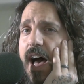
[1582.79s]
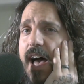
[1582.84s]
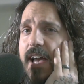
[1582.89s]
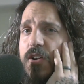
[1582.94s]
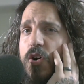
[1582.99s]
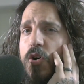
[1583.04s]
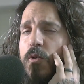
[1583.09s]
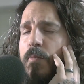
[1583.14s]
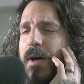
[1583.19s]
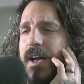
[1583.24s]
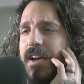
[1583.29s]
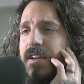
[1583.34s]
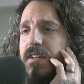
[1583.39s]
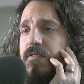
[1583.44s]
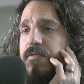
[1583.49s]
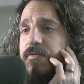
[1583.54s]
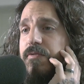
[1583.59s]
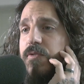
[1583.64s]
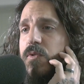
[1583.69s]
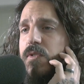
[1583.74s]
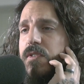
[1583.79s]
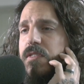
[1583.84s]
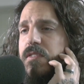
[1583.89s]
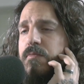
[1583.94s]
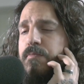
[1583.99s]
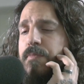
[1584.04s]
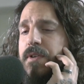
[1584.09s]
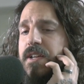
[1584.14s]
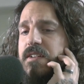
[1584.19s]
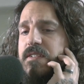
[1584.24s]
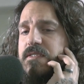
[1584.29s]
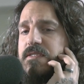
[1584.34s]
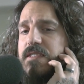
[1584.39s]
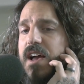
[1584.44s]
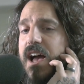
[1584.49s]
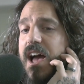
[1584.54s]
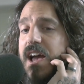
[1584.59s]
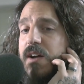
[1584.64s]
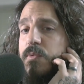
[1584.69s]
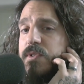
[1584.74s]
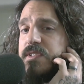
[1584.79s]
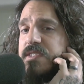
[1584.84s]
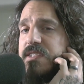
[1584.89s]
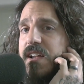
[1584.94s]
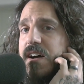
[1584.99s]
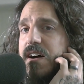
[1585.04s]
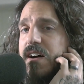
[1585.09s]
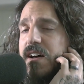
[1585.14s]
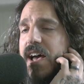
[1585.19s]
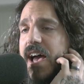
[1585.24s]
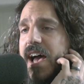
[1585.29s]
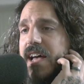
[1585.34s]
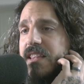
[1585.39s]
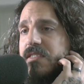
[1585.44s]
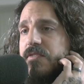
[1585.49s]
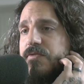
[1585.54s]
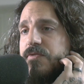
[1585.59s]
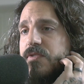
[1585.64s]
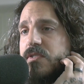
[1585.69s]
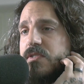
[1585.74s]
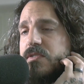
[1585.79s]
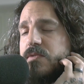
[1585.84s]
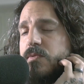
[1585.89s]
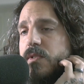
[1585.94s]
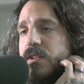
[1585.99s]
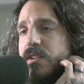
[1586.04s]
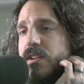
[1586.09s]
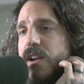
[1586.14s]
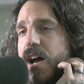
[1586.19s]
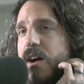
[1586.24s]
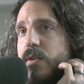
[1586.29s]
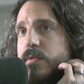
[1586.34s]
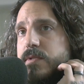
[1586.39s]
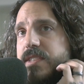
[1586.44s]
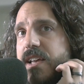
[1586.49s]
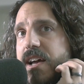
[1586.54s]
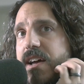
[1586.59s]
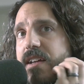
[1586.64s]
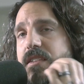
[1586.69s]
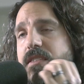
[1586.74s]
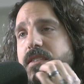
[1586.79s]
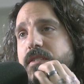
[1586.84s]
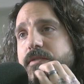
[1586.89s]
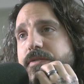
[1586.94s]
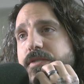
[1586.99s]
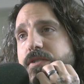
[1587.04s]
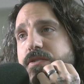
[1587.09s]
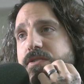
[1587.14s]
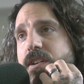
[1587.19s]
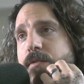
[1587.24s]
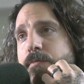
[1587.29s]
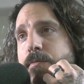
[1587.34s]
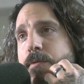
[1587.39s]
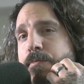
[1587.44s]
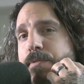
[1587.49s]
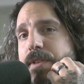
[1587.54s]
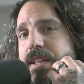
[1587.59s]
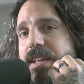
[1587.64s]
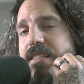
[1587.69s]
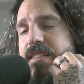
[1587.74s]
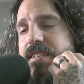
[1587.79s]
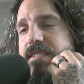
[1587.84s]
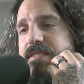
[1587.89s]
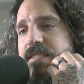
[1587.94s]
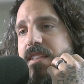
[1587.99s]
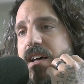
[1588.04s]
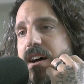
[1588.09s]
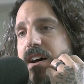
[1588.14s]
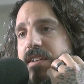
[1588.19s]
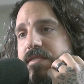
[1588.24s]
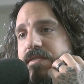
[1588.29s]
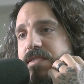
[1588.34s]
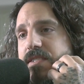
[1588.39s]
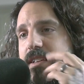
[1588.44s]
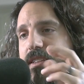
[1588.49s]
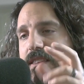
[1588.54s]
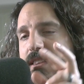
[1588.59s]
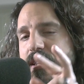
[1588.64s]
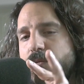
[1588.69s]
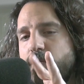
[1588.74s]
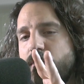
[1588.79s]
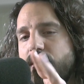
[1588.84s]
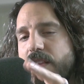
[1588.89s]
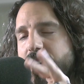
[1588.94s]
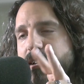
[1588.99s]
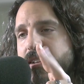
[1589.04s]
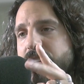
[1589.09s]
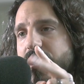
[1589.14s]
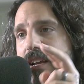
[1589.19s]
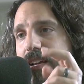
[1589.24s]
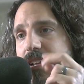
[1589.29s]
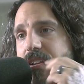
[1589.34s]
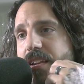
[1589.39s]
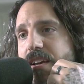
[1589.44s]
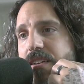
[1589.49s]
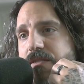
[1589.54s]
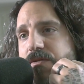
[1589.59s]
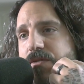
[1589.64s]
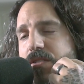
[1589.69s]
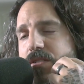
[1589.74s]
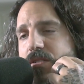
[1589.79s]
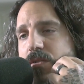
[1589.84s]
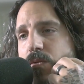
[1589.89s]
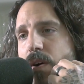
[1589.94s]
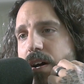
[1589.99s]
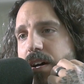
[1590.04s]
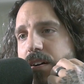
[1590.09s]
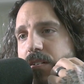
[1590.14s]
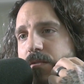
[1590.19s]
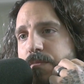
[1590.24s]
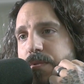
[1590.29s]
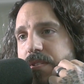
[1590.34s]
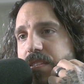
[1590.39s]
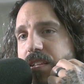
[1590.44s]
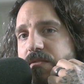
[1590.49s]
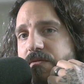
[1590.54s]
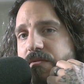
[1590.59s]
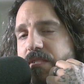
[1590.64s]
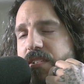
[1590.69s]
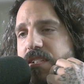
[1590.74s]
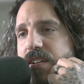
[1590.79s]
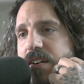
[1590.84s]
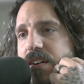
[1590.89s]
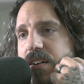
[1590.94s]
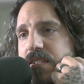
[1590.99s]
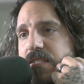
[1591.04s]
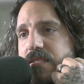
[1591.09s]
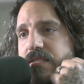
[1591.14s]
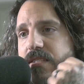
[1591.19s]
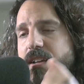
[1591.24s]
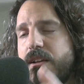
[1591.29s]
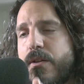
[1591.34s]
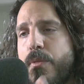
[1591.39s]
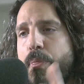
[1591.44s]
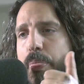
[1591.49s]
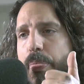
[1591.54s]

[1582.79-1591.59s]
I go back and forth because I was not at the first one. I was at the first couple playlist lives, and they were like neck and neck for a little while, but then VidCon is like,